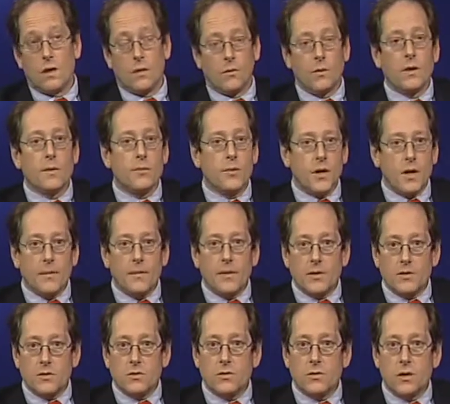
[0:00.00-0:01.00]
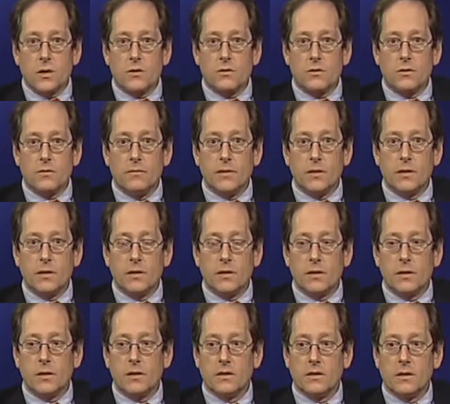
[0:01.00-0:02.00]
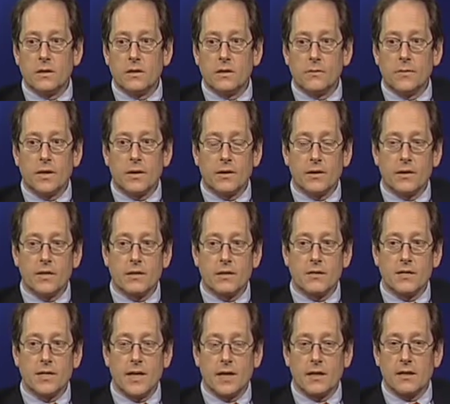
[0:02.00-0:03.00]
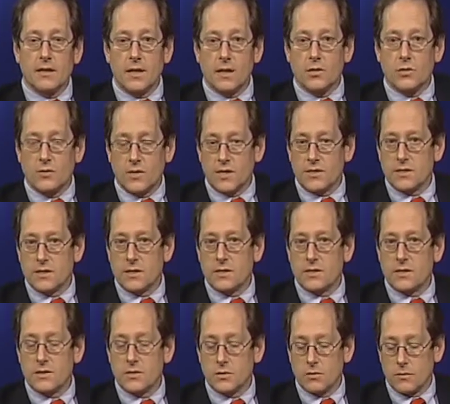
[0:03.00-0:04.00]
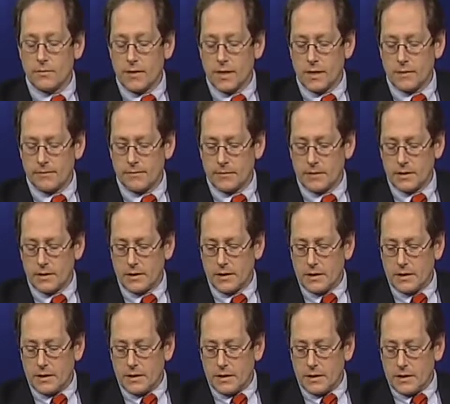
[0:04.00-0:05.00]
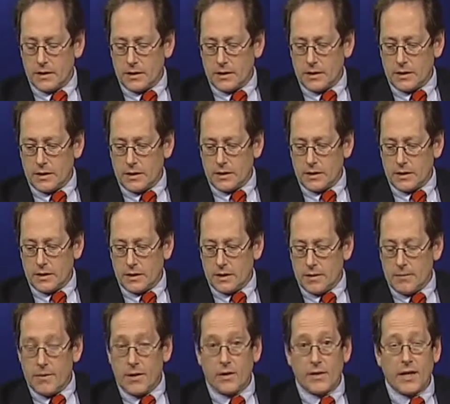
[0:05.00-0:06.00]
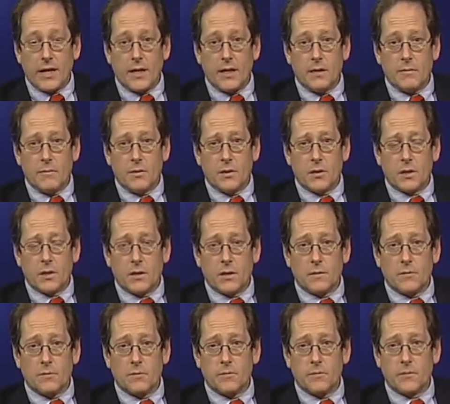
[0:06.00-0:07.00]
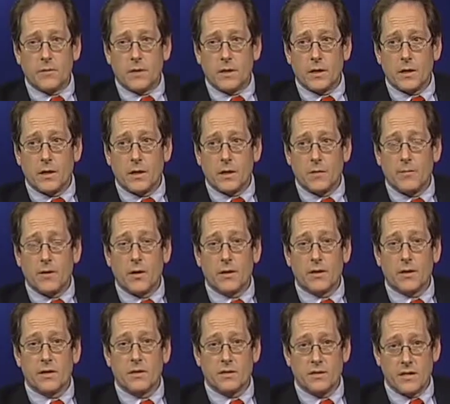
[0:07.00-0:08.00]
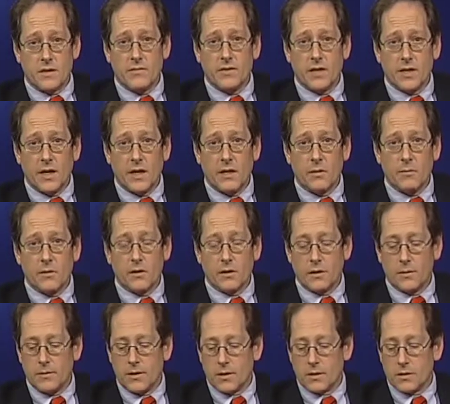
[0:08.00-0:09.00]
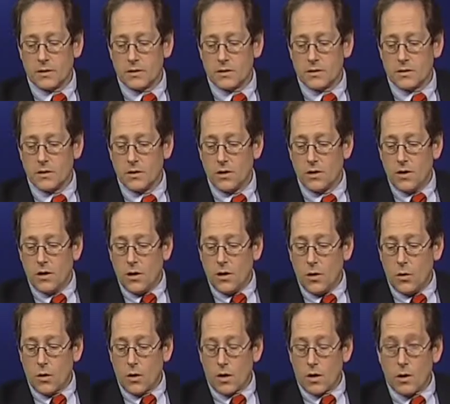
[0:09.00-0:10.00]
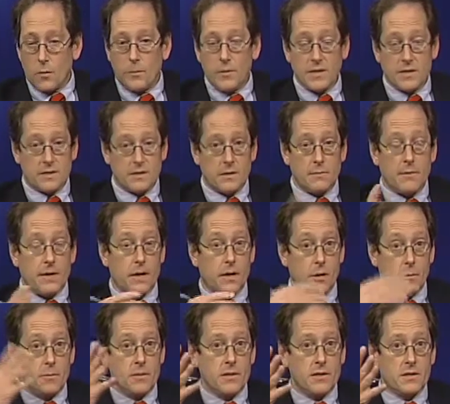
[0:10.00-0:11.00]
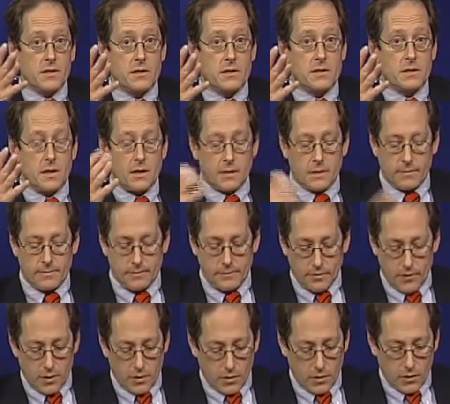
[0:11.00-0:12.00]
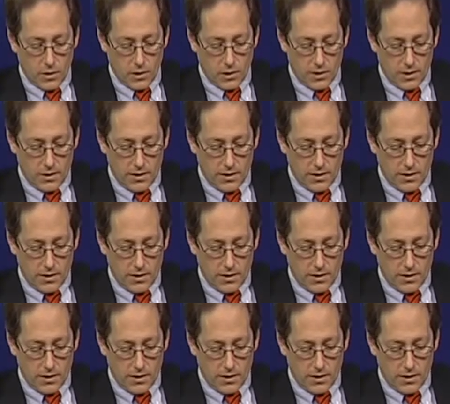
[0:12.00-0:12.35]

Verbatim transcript: well, there are probably about 200 million adult Americans. That that translates into about uh, about 80 million uh, Americans, 70, 80 million Americans who are obese. And by obese, um, you know, it,